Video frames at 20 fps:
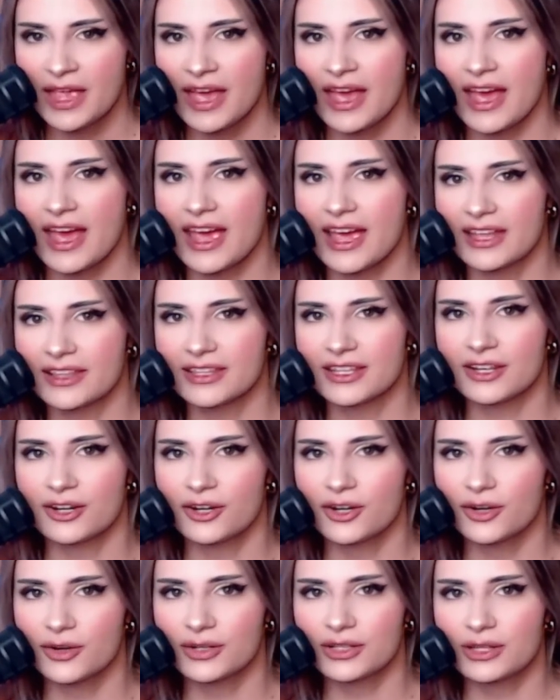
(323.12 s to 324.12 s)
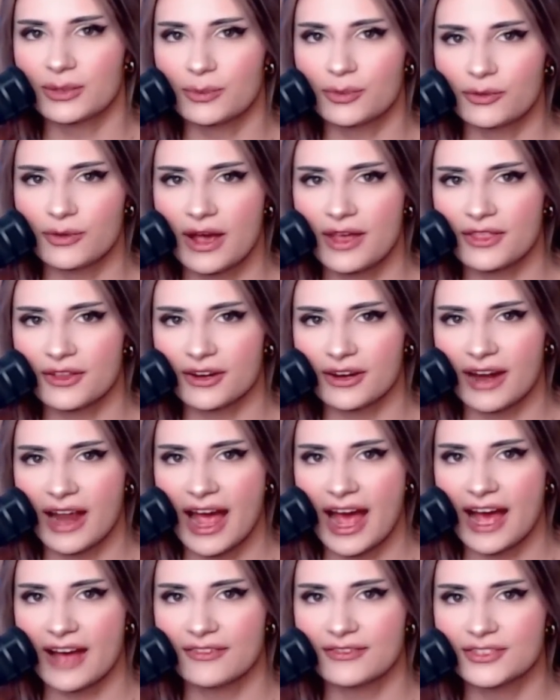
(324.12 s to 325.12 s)
And then her and the brother
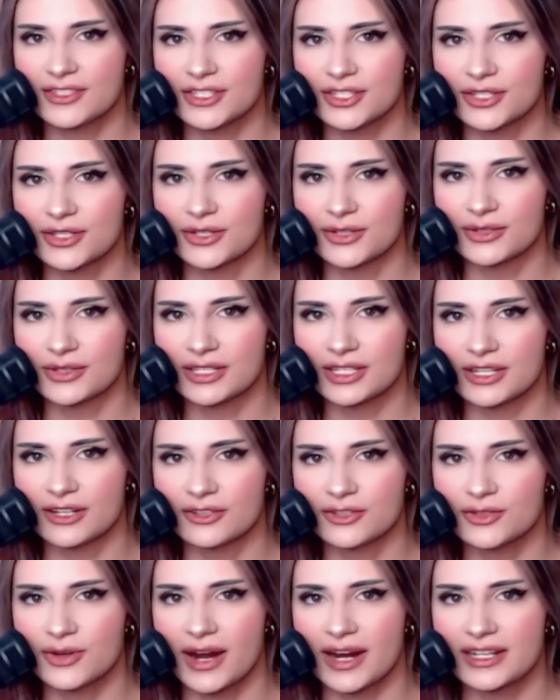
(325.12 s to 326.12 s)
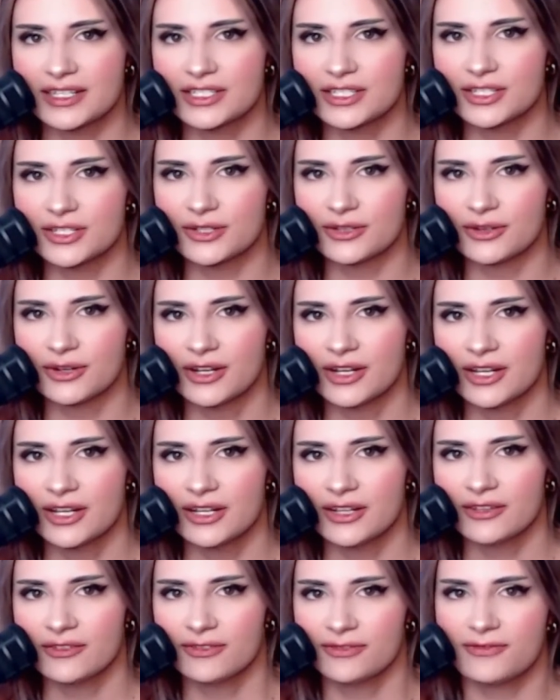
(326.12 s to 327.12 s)
have to, you know, try to
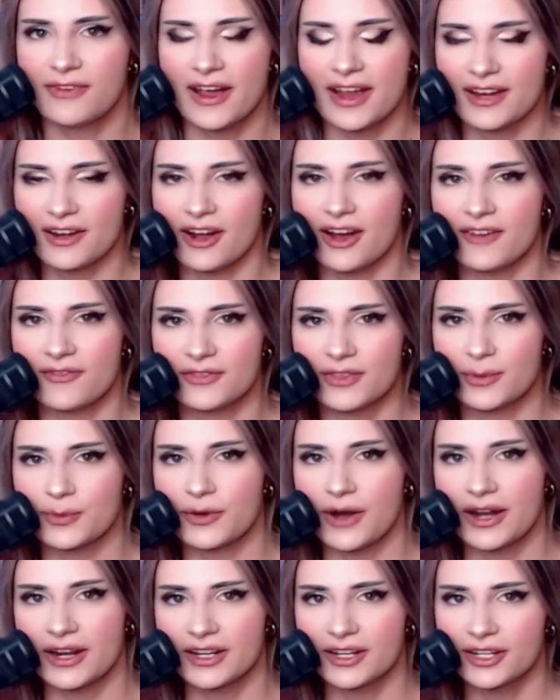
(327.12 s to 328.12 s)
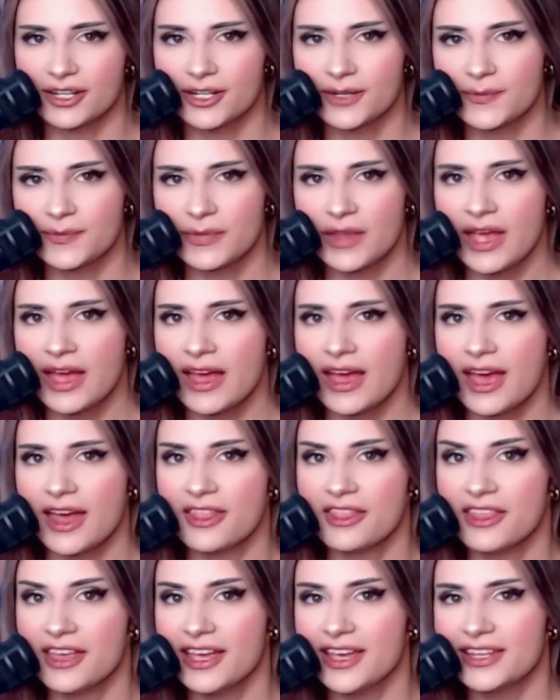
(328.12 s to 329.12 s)
fight off the predator.
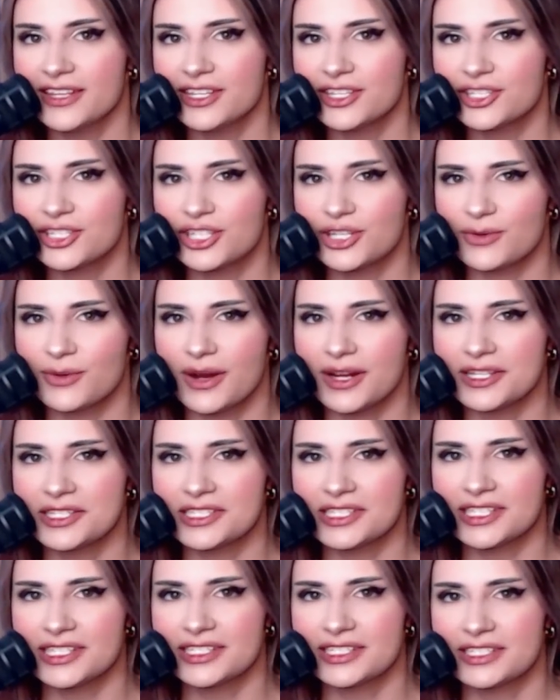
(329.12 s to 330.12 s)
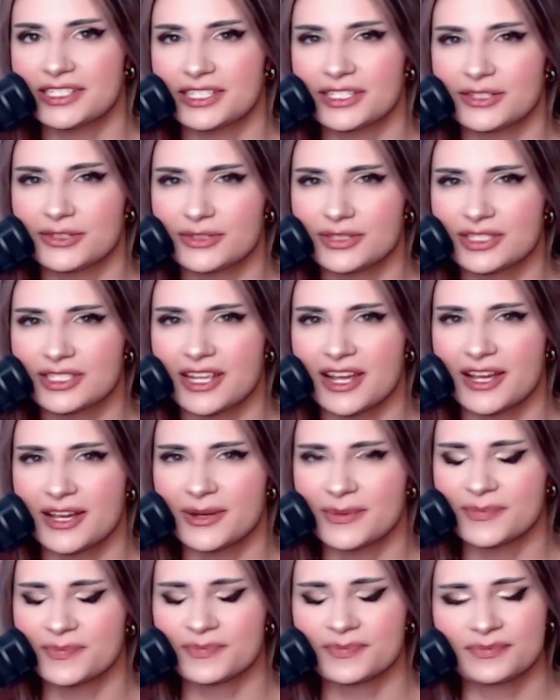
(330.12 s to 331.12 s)
And then she runs into
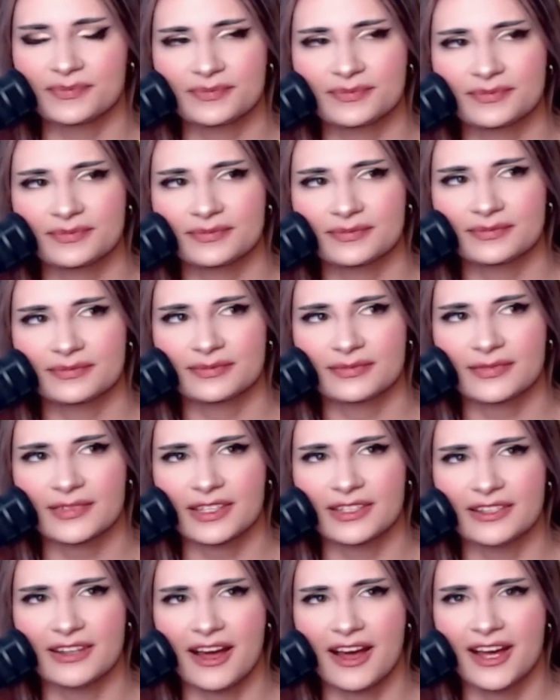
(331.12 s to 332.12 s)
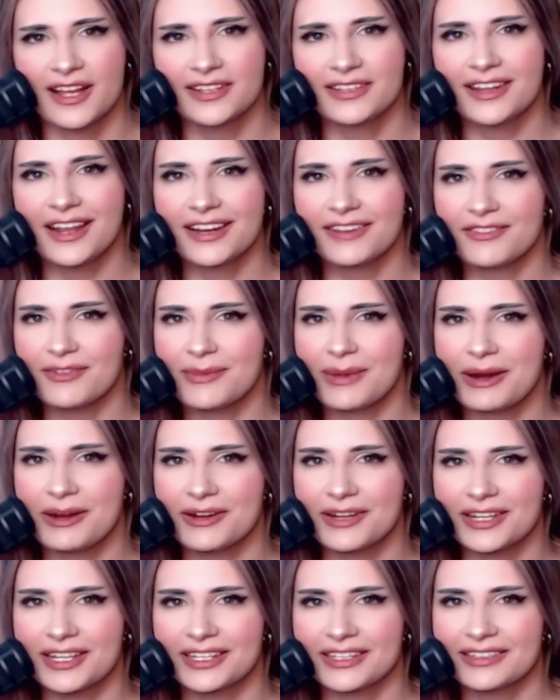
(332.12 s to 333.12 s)
some non-Native
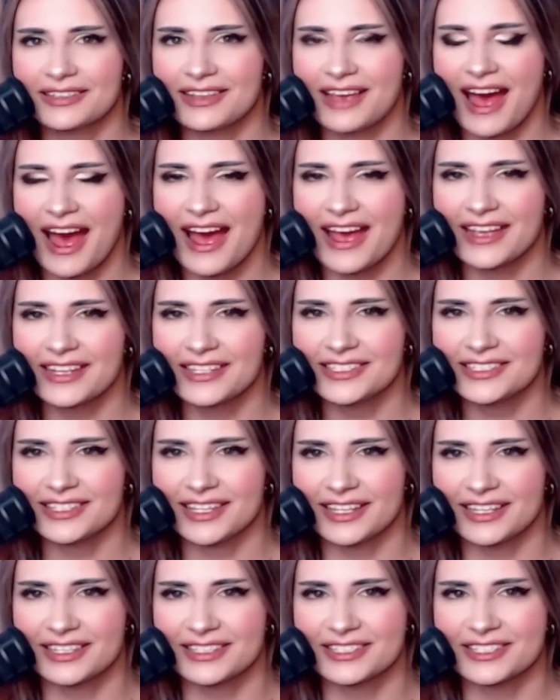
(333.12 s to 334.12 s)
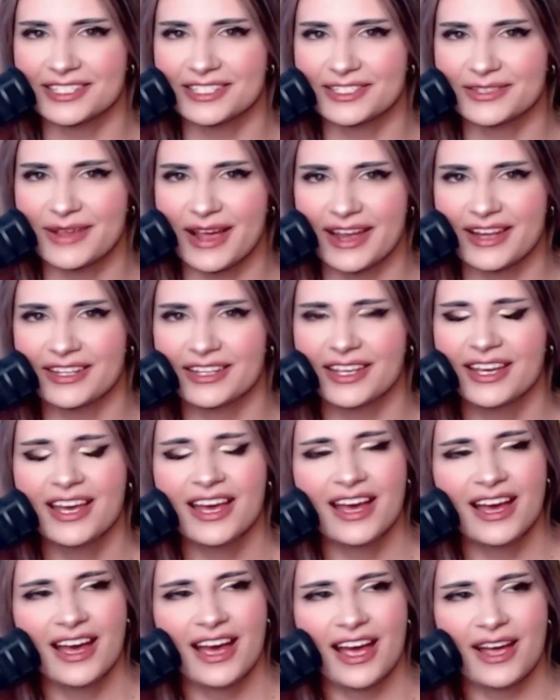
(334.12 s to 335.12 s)
American guys. Like, it's this kind
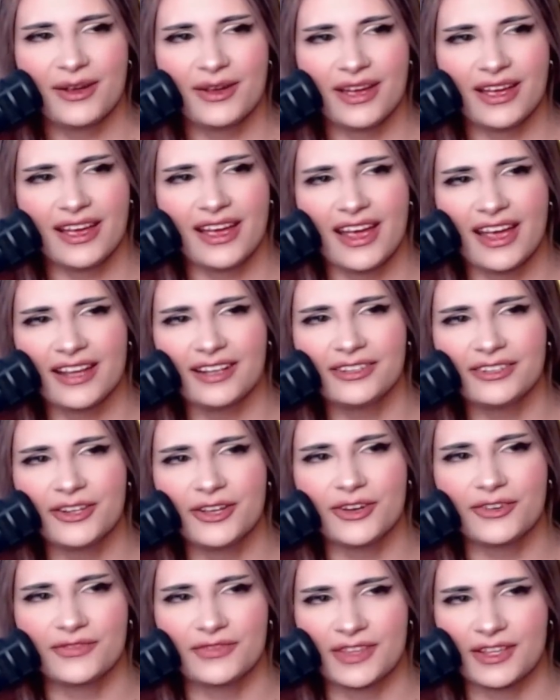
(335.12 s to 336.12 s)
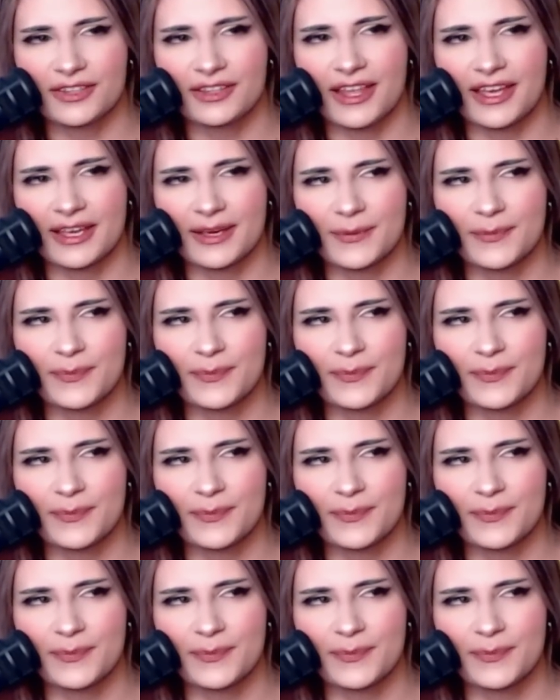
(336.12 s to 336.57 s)
of, I don't know if they're like,